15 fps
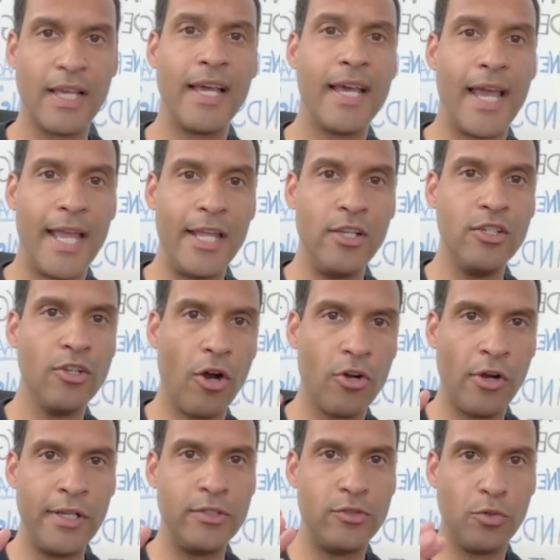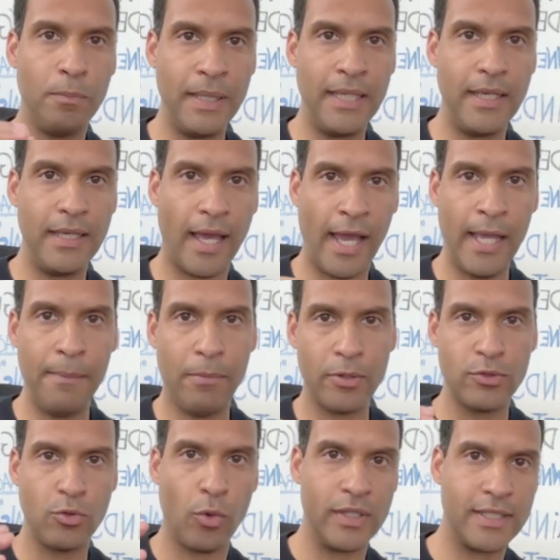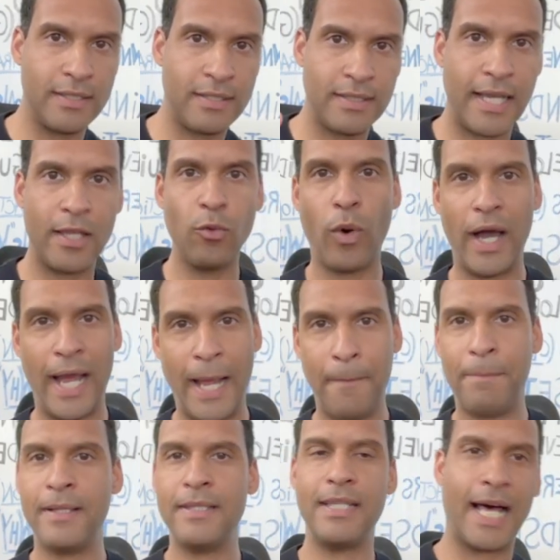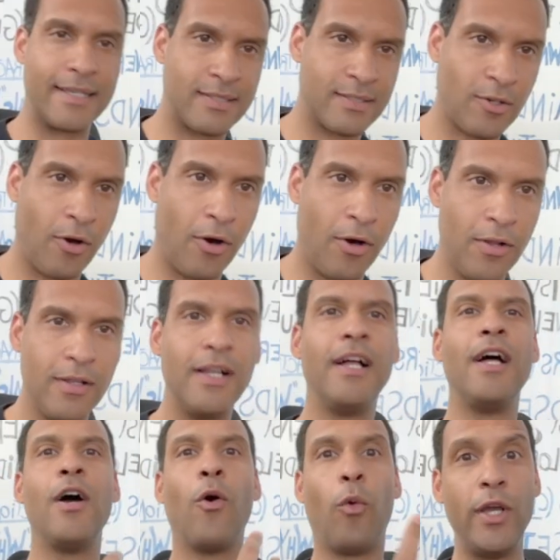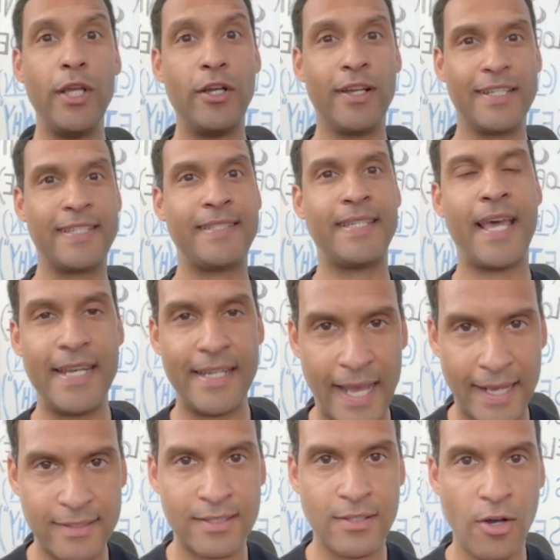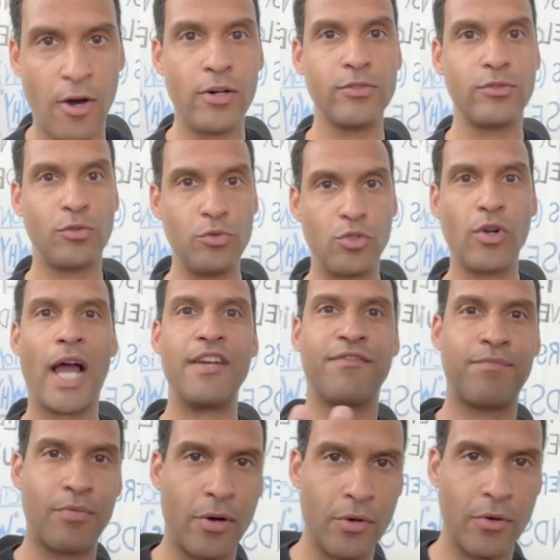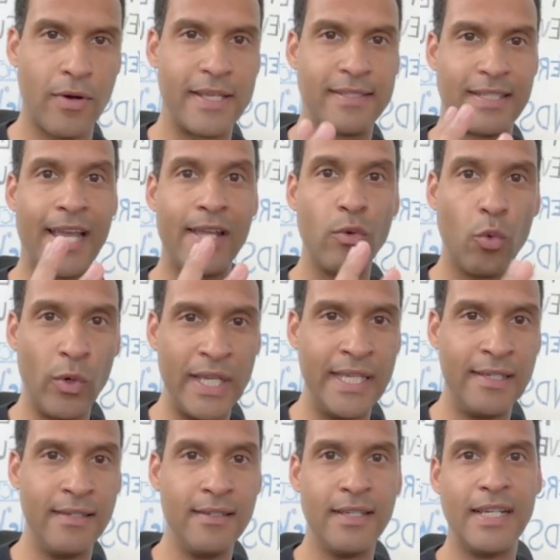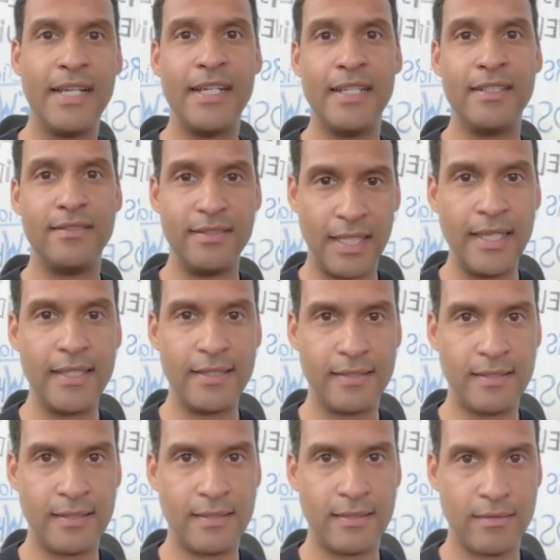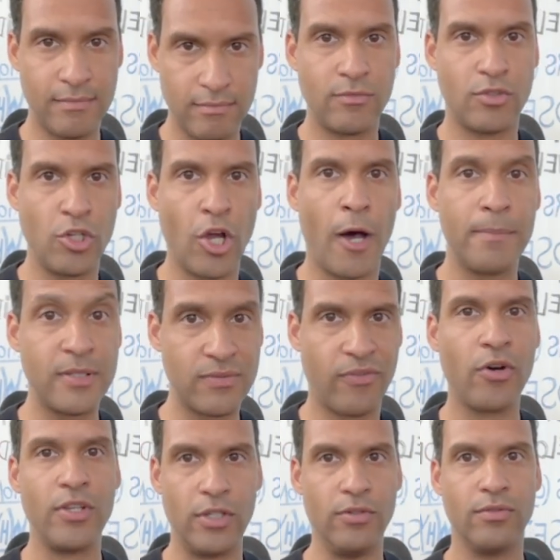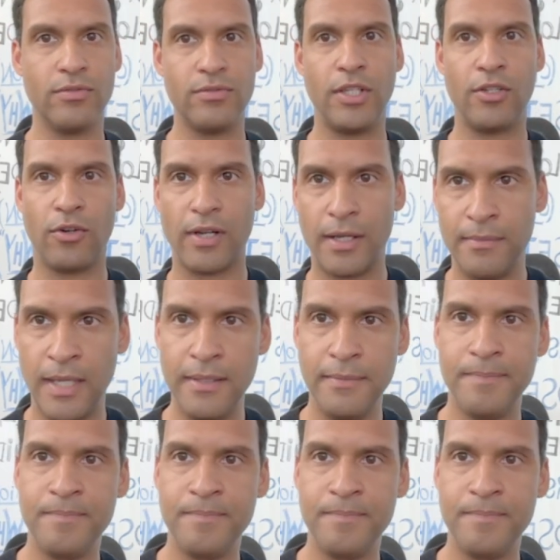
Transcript: and you're not going to be able to understand what happened last call, what you're going to say next call to drive progress and win these jobs for you. You know what I mean?